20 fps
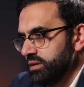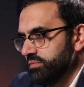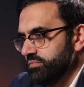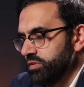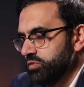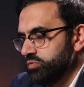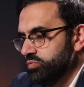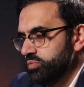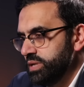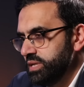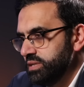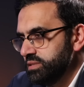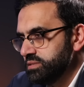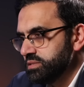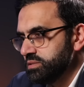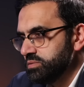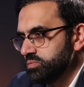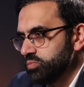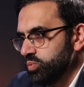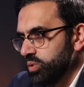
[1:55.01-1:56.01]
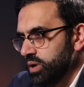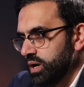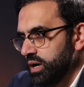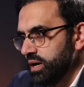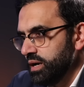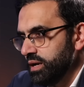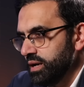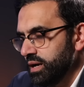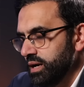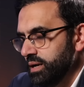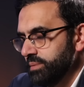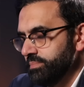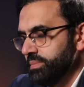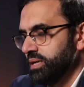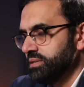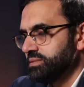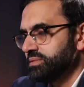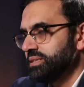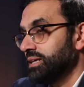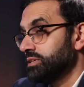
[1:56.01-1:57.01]
the reason why
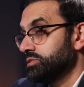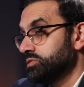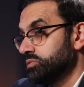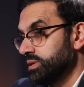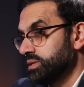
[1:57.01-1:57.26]
Hamas had to